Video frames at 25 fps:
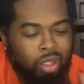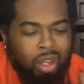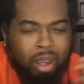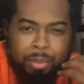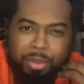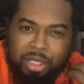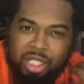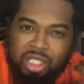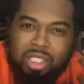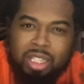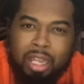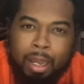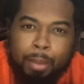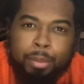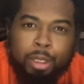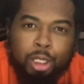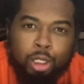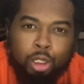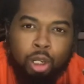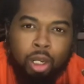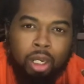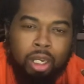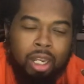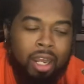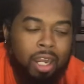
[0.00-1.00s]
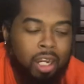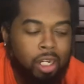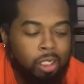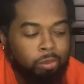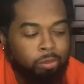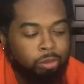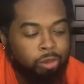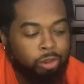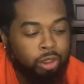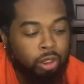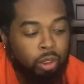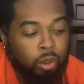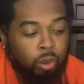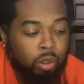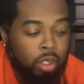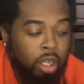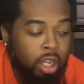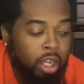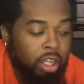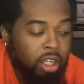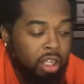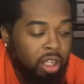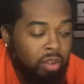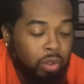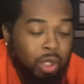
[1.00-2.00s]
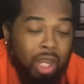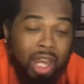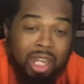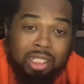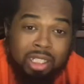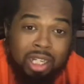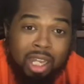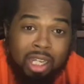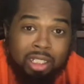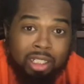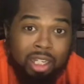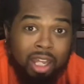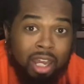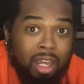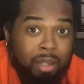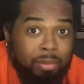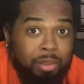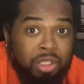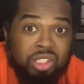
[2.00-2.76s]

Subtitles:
I'm just not big on lime. So if you guys like lime,